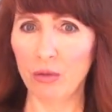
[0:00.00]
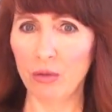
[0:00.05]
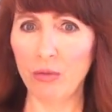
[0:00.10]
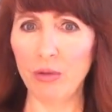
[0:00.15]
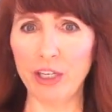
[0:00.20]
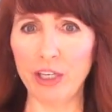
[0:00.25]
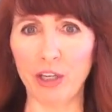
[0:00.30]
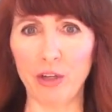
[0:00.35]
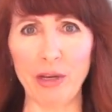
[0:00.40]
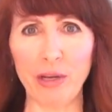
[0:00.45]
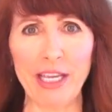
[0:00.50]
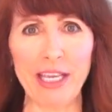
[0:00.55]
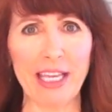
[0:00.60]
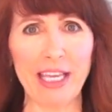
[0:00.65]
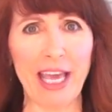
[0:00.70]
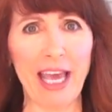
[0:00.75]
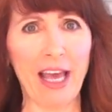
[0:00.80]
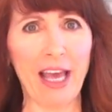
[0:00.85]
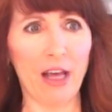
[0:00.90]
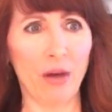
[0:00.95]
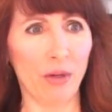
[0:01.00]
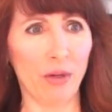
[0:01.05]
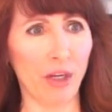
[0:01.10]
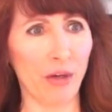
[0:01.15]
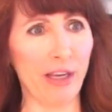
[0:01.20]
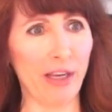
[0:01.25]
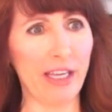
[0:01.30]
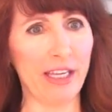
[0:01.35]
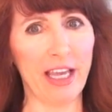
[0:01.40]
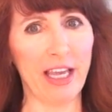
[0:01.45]
what a great gal, what a
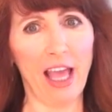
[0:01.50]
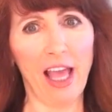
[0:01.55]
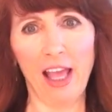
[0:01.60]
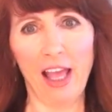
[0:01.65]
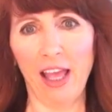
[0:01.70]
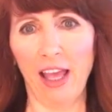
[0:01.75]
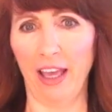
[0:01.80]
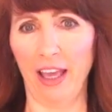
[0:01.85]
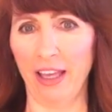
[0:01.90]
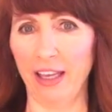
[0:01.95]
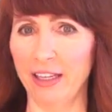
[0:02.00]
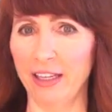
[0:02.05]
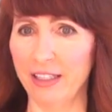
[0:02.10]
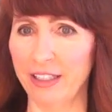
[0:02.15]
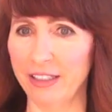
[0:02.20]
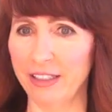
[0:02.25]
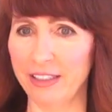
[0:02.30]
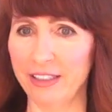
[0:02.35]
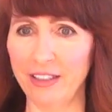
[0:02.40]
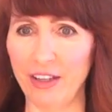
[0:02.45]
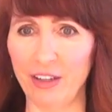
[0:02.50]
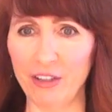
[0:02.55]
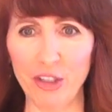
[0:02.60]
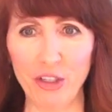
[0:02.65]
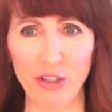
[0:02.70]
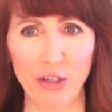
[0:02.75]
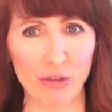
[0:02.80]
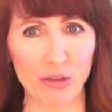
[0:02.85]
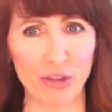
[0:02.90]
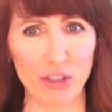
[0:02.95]
great guy,
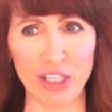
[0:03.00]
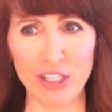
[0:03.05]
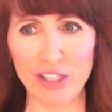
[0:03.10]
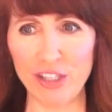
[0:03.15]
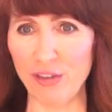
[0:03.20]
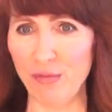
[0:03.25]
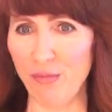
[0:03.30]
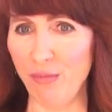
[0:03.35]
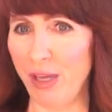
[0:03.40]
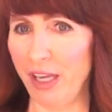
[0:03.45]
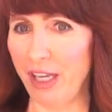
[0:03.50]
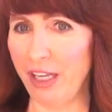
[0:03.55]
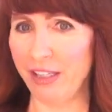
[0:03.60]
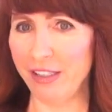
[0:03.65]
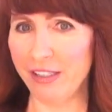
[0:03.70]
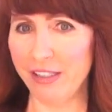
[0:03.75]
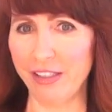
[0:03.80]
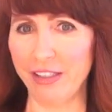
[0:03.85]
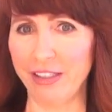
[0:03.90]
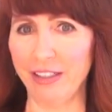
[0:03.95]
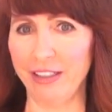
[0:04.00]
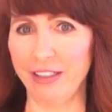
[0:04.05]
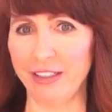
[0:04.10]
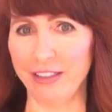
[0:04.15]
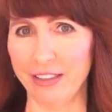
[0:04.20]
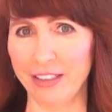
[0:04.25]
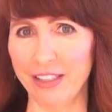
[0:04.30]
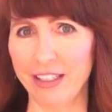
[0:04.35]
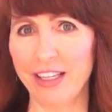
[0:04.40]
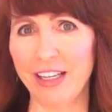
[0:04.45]
just
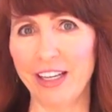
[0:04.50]
amazing.